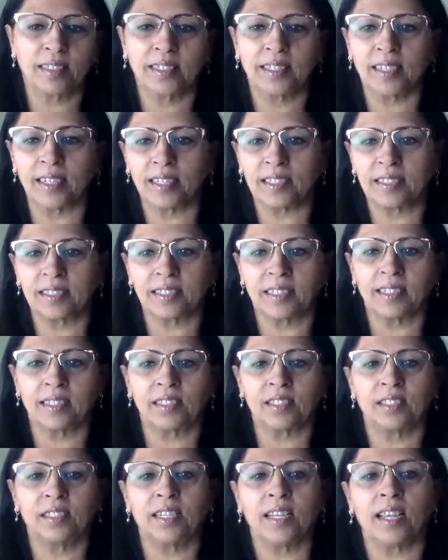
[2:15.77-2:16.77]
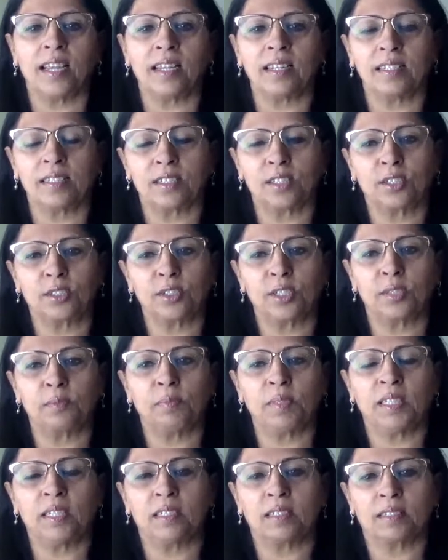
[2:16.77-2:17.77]
get a chance to
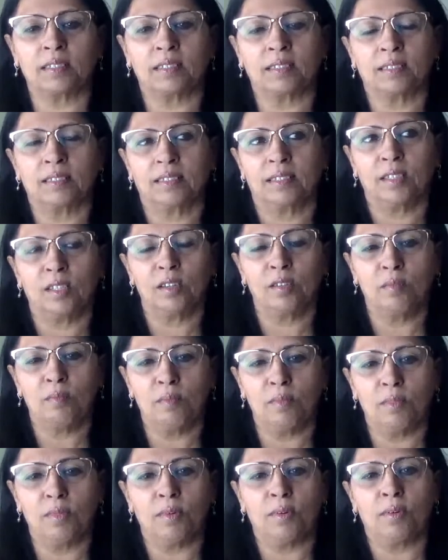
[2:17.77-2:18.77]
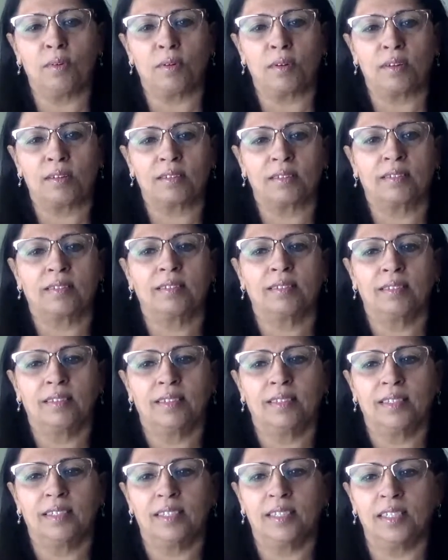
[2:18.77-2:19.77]
speak more
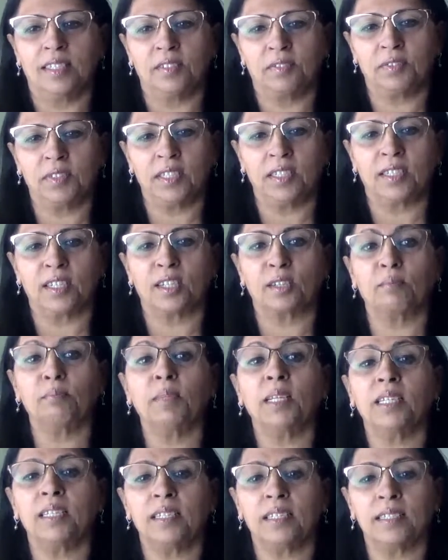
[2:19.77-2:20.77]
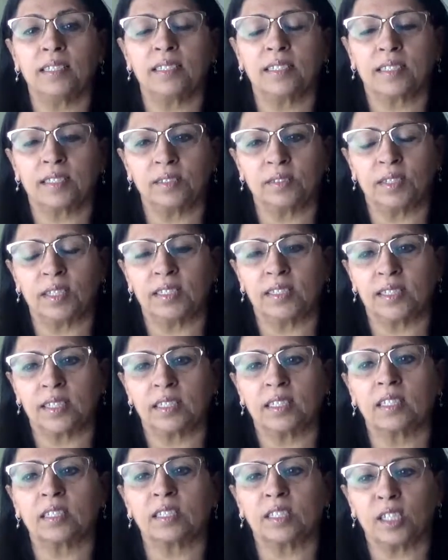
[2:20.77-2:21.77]
if there are many students
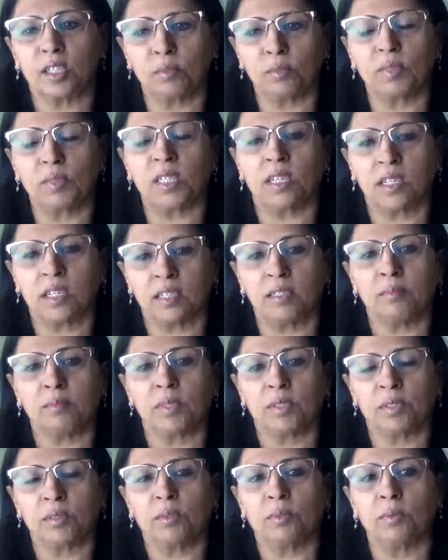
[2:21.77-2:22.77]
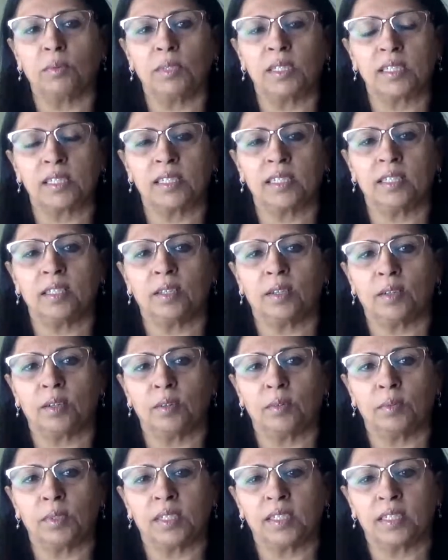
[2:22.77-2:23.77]
at the same time. So we'll see
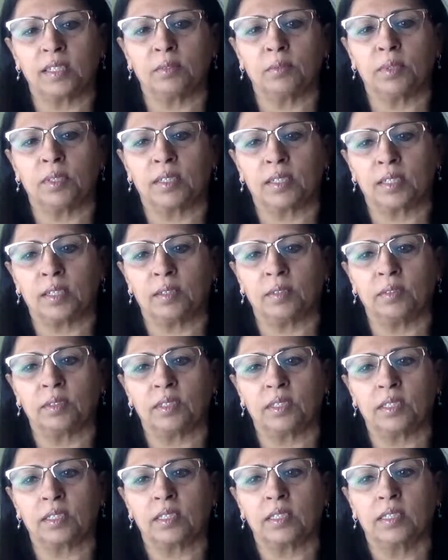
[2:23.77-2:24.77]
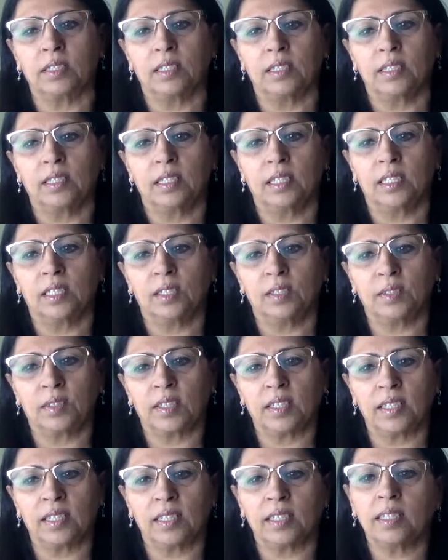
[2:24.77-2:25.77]
how we're going to work out.
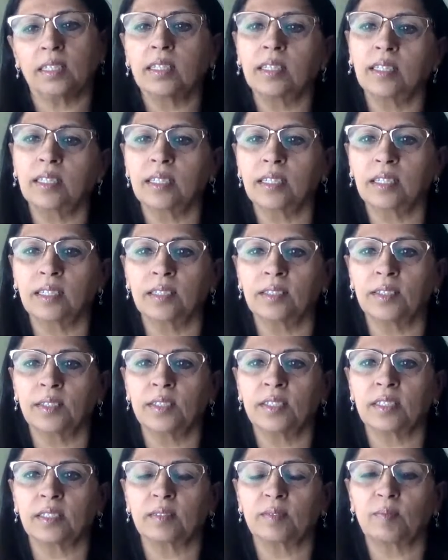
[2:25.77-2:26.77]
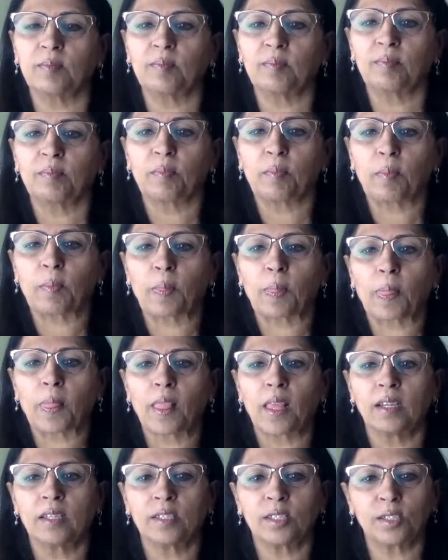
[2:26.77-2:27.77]
Okay, good.
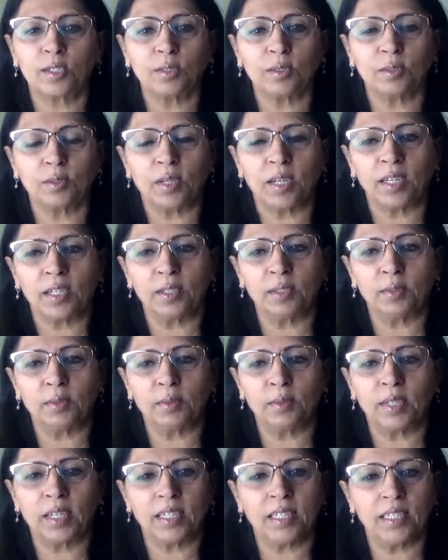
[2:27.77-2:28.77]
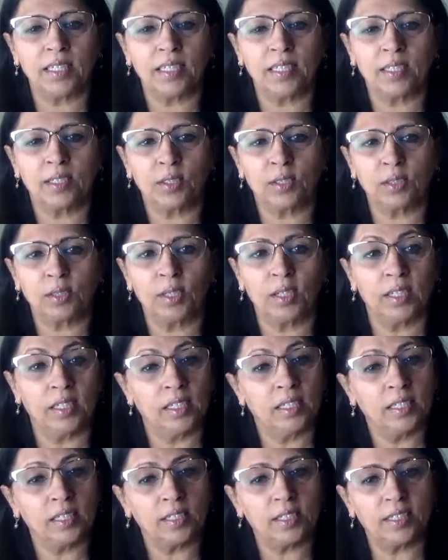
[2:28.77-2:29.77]
So are you ready to
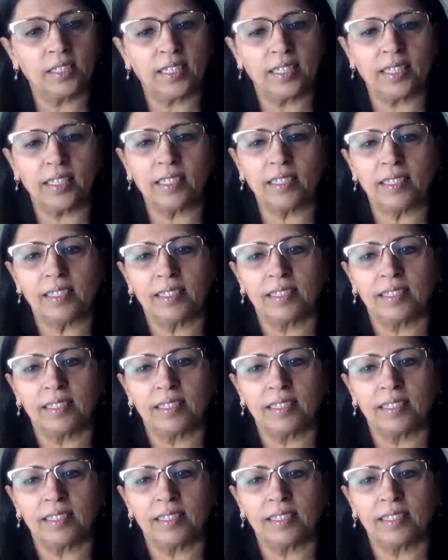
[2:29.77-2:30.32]
learn today?